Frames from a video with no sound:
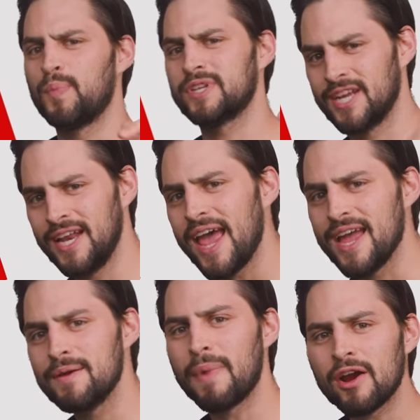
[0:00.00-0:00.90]
But
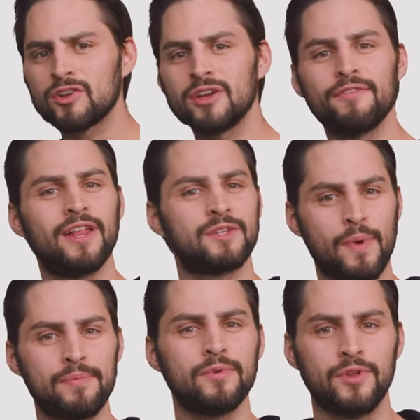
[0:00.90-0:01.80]
today, Microsoft lets
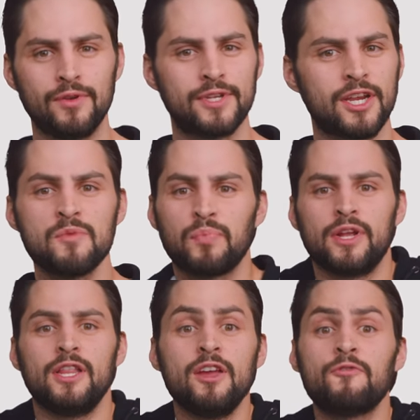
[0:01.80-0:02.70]
people use it
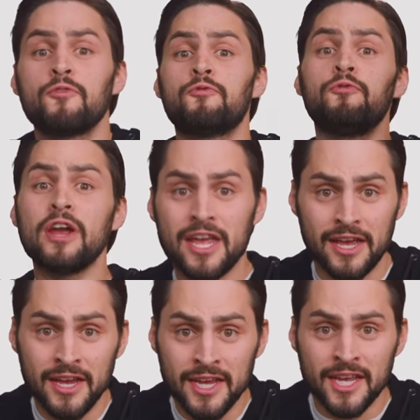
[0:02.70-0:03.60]
completely for
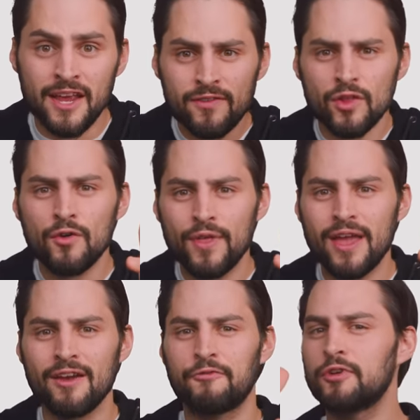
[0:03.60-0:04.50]
free, even though
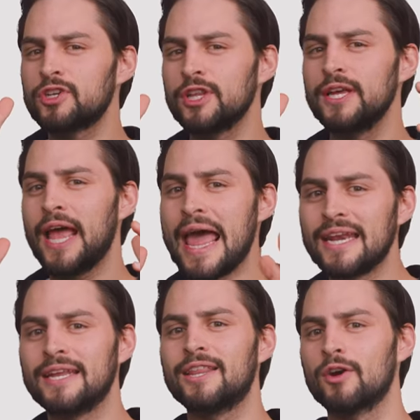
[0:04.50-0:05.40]
they officially
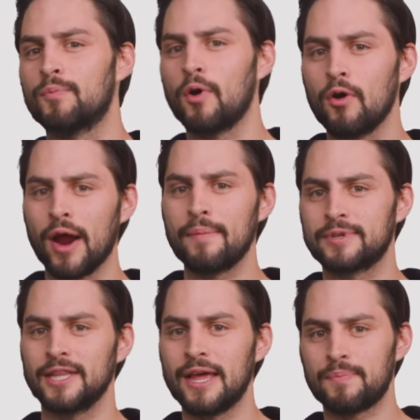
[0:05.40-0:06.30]
ended their program
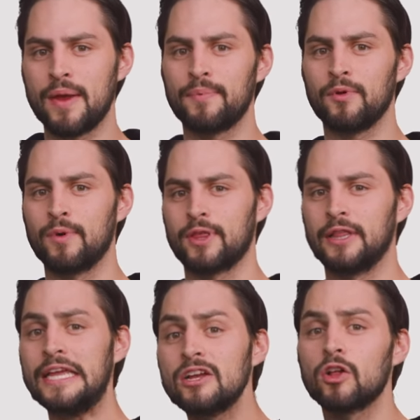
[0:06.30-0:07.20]
to let people with
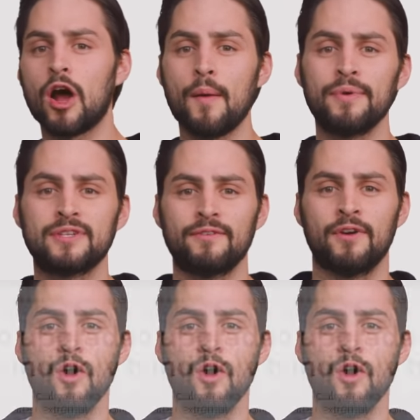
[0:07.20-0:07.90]
legal copies of